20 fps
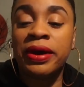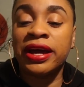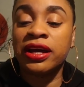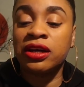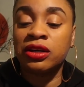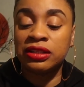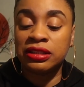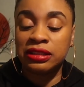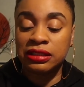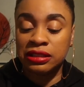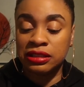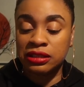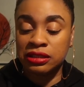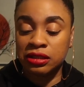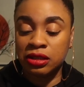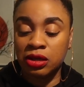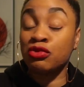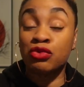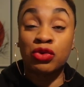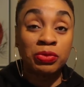I got this
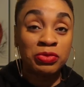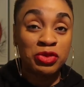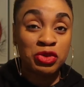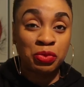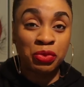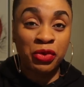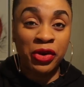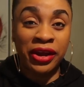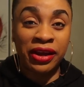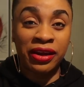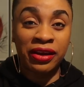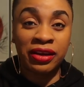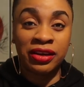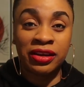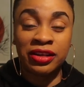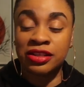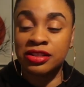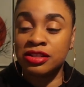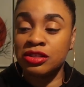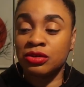room spray.
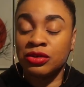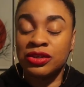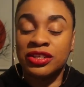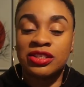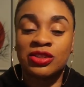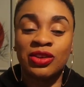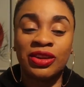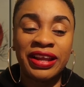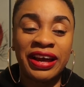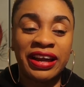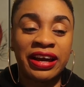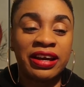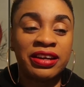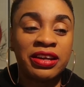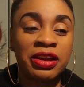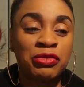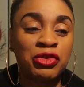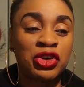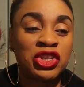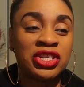So it's not like an
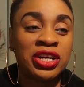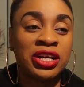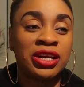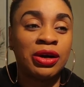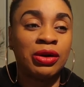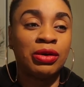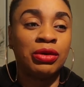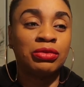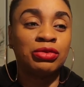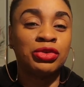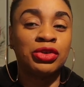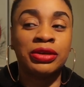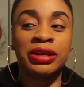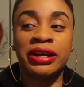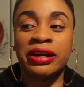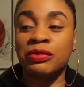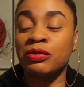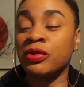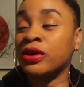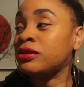air freshener that,
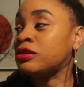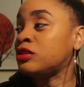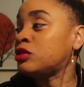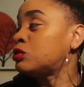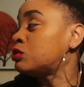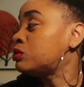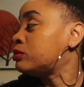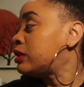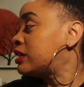like, when you,